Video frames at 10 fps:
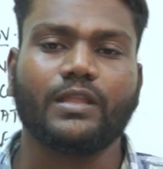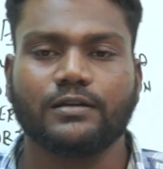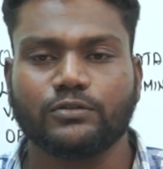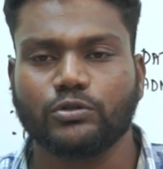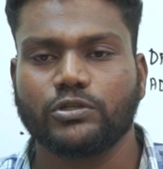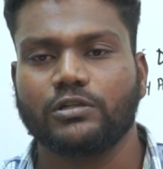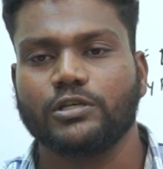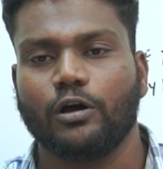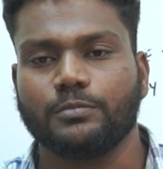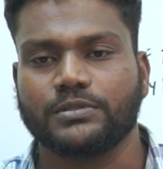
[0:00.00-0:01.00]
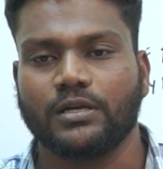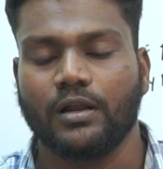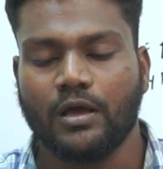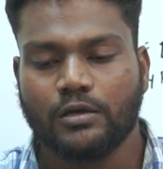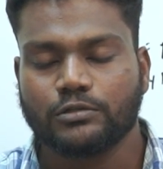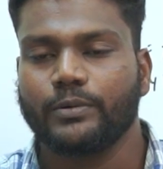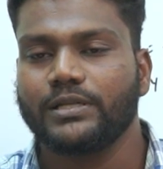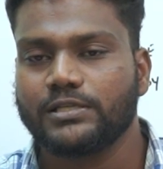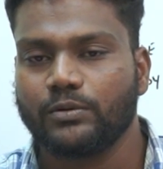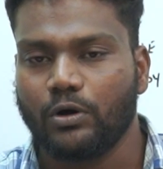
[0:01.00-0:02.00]
Sociology optional. So we
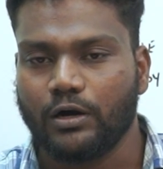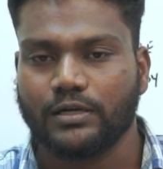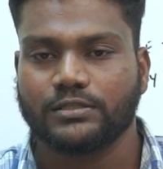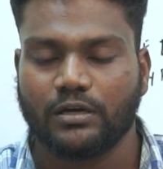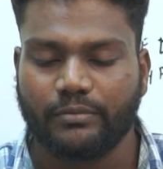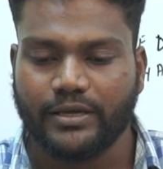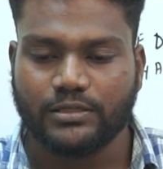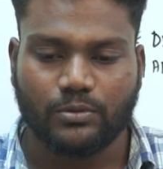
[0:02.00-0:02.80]
will see what a survey is,